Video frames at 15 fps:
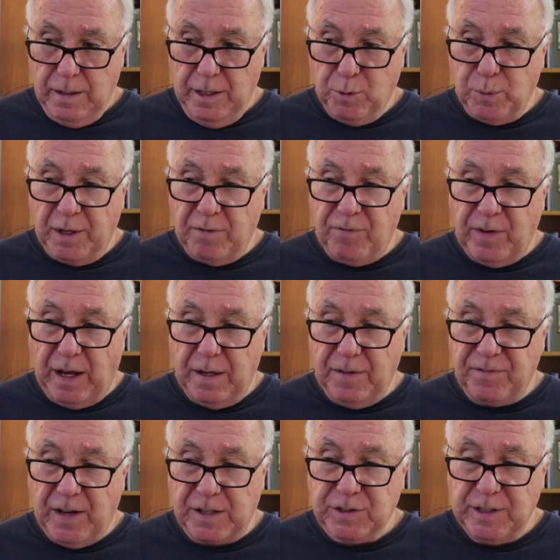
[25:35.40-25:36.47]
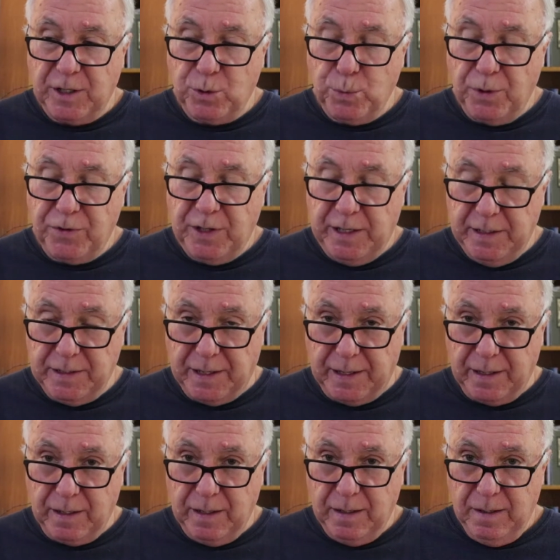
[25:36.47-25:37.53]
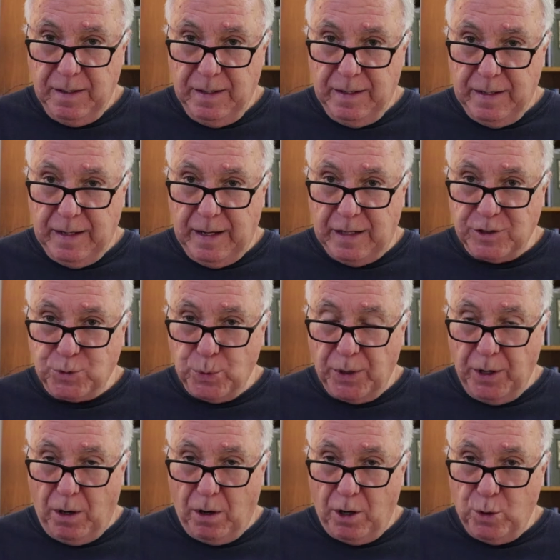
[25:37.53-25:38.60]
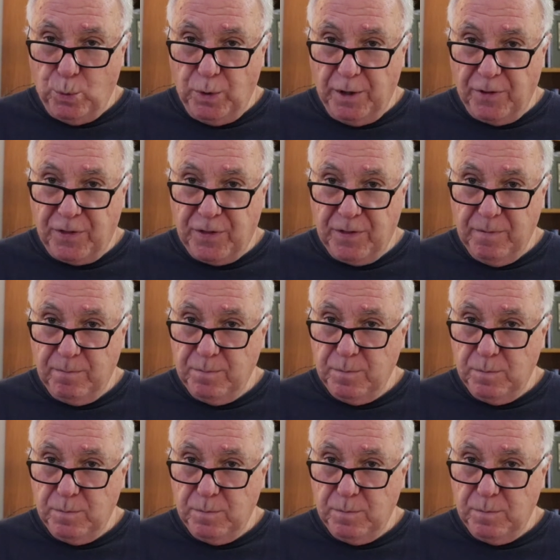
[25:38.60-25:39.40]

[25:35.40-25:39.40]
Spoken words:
Equally fascinated with healing as we are with